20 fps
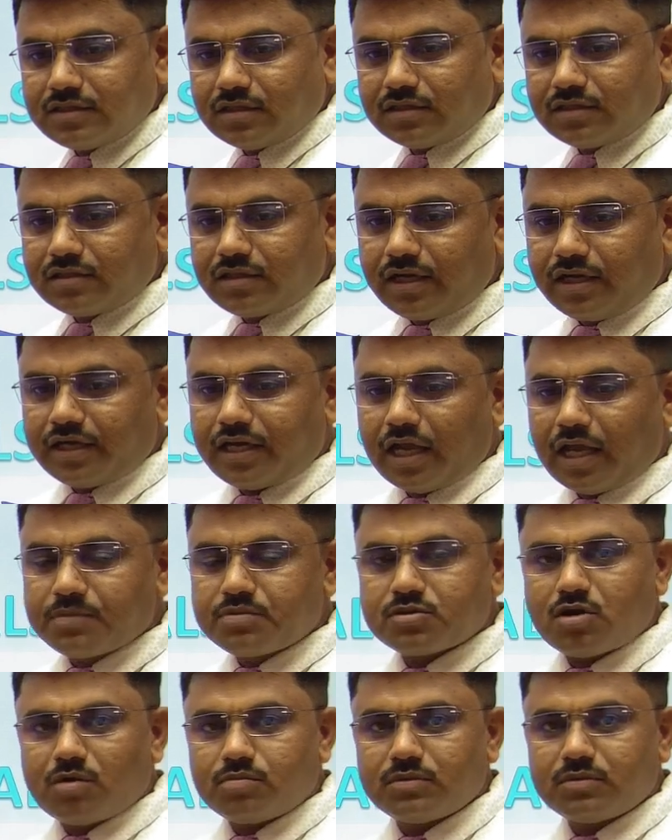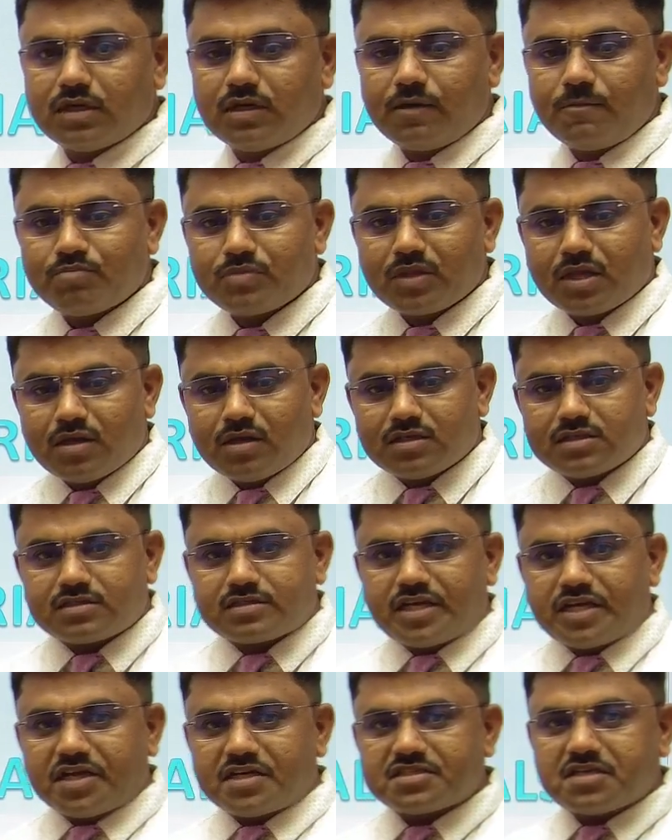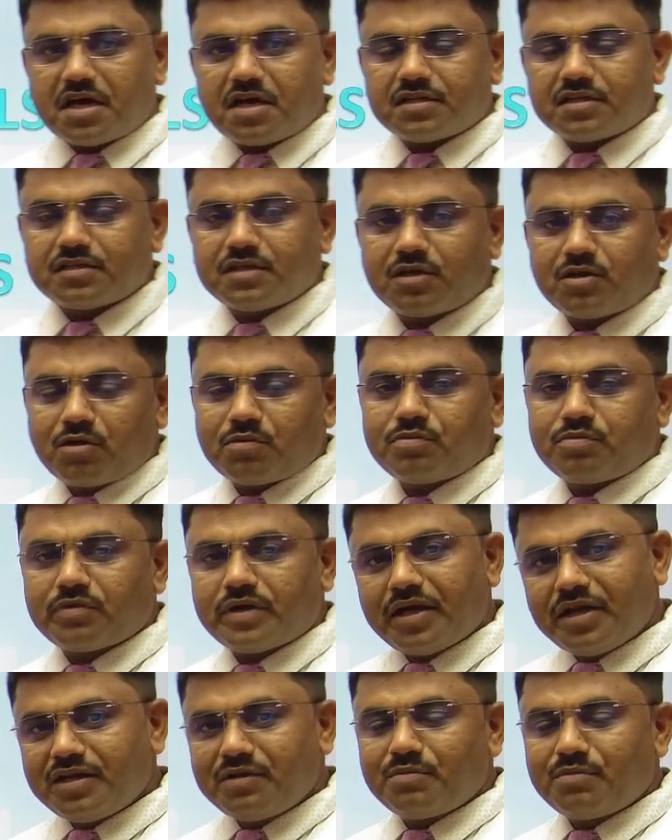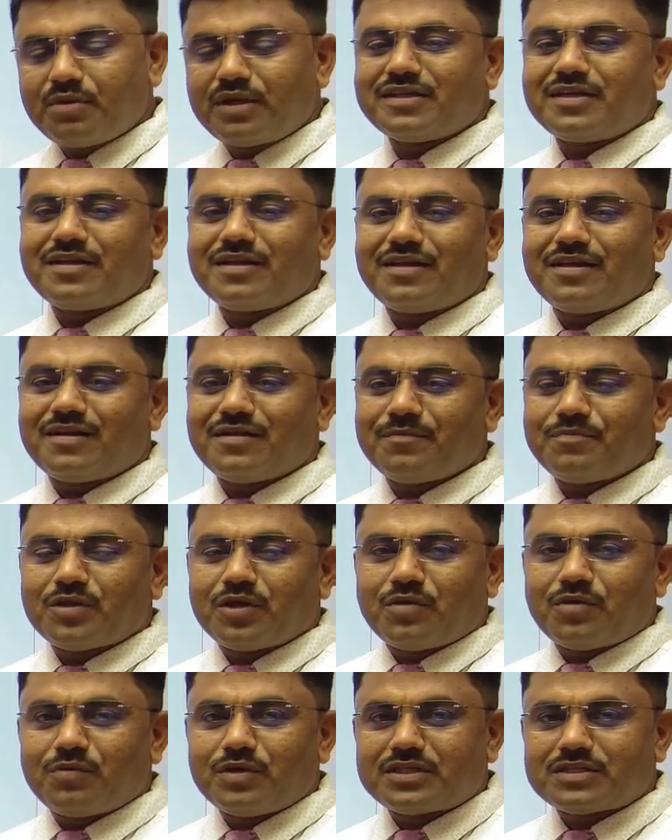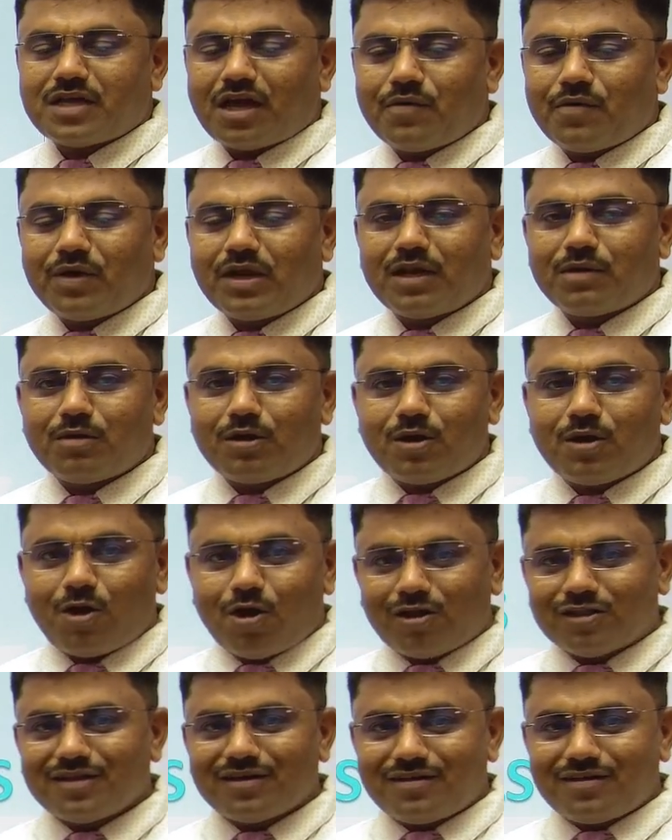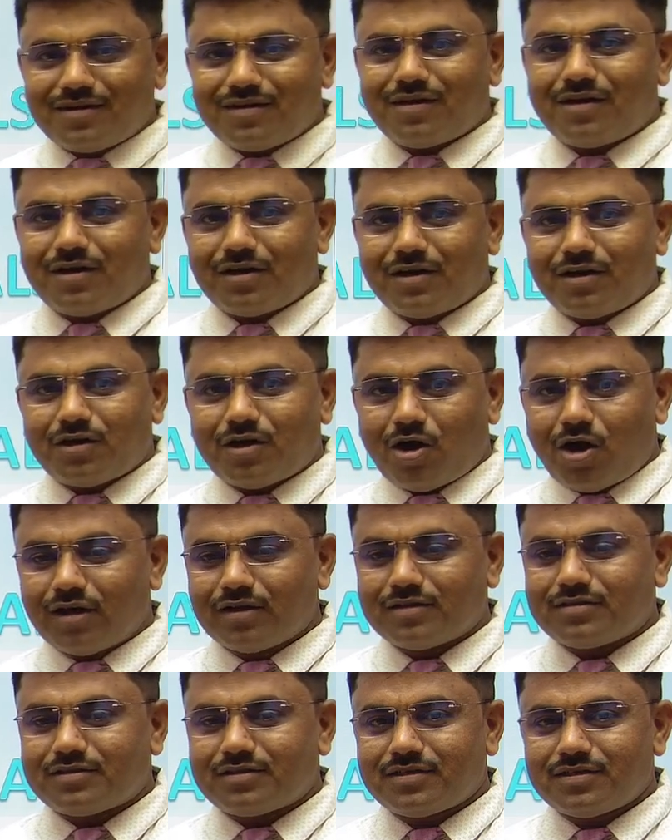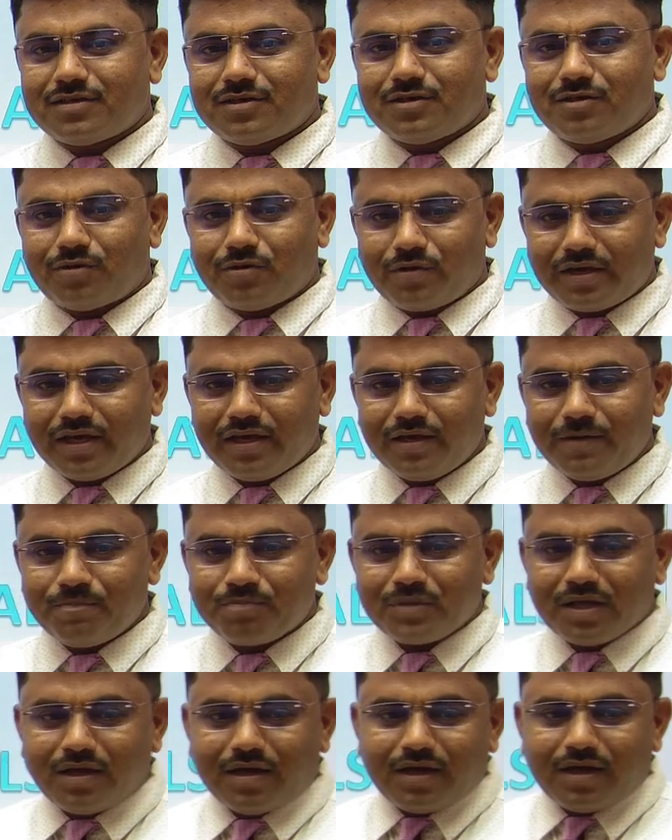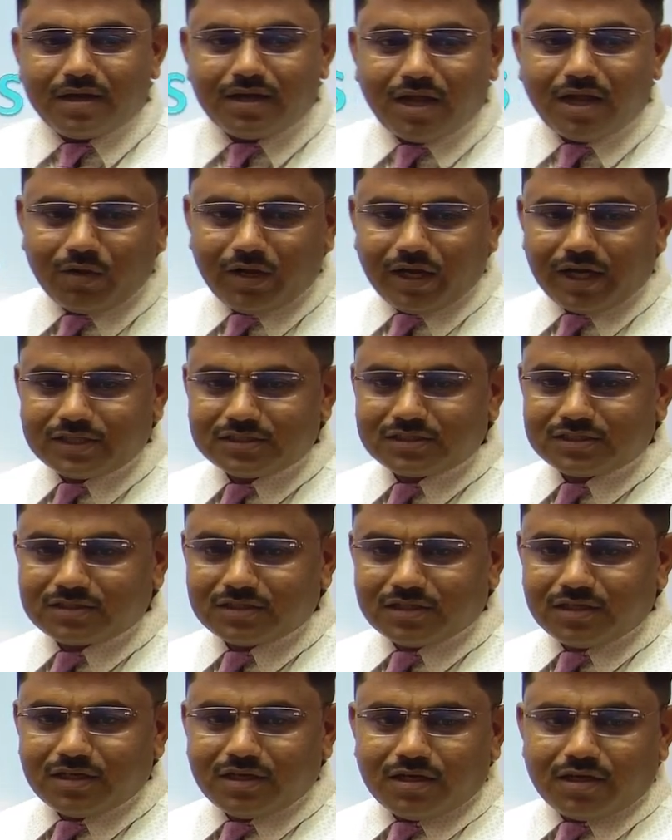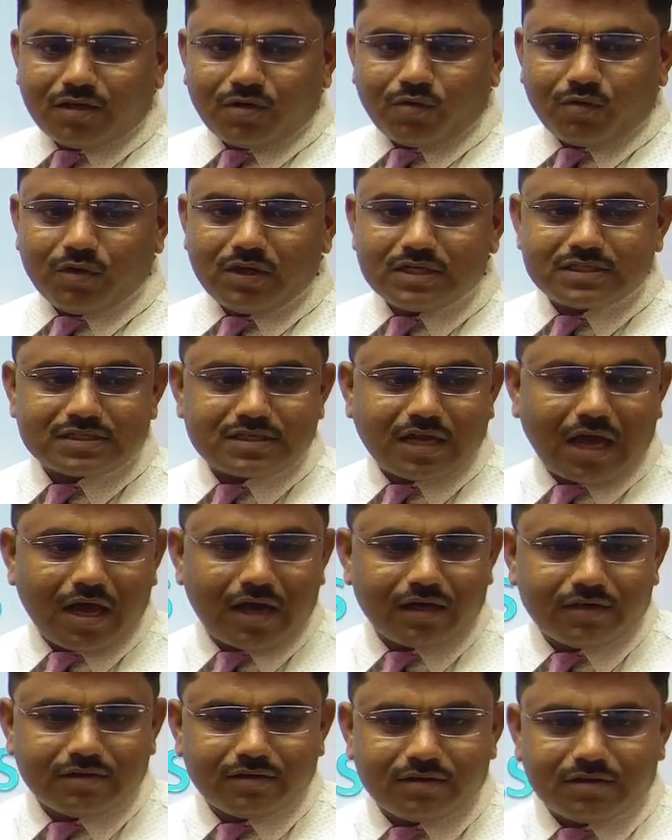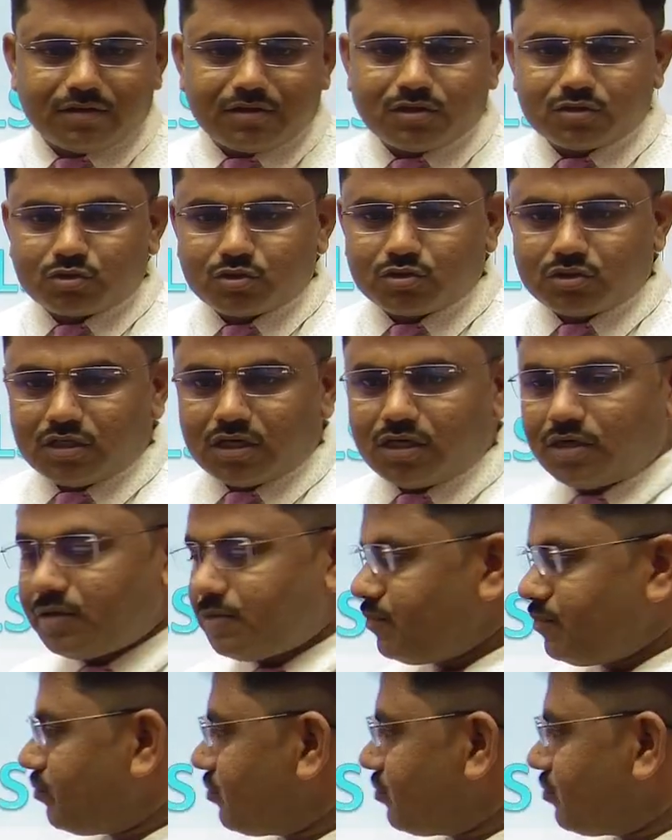three types of the states are there of any material which available on the earth. Okay, now we'll start to the